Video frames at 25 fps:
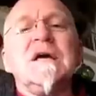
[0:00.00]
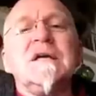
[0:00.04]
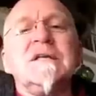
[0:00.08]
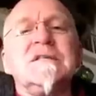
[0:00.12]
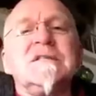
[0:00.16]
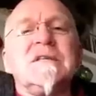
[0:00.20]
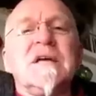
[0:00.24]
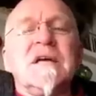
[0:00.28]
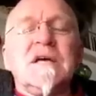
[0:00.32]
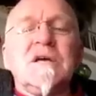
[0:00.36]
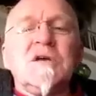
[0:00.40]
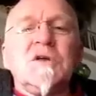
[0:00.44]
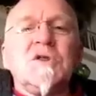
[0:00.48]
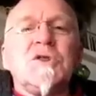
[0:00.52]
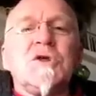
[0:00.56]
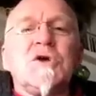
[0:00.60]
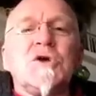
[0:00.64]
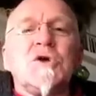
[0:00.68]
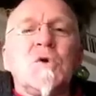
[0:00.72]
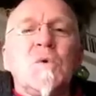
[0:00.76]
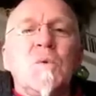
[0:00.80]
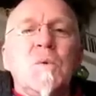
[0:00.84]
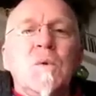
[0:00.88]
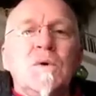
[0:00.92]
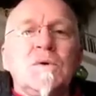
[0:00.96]
take the
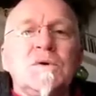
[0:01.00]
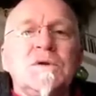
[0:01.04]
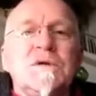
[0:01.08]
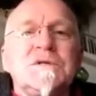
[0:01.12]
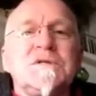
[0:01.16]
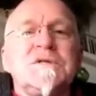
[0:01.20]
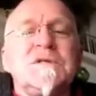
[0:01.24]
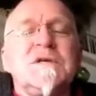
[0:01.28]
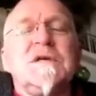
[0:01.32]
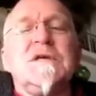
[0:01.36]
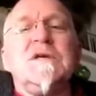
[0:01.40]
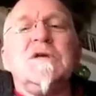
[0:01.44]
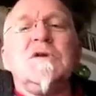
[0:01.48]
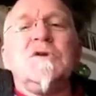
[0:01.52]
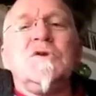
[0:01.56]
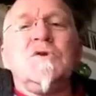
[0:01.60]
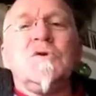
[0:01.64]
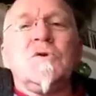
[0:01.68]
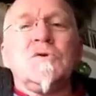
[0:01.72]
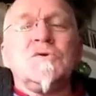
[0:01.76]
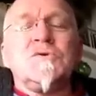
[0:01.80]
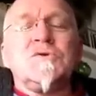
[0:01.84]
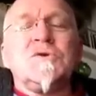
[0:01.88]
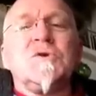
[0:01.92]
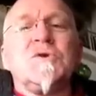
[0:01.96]
quality,
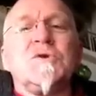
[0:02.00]
not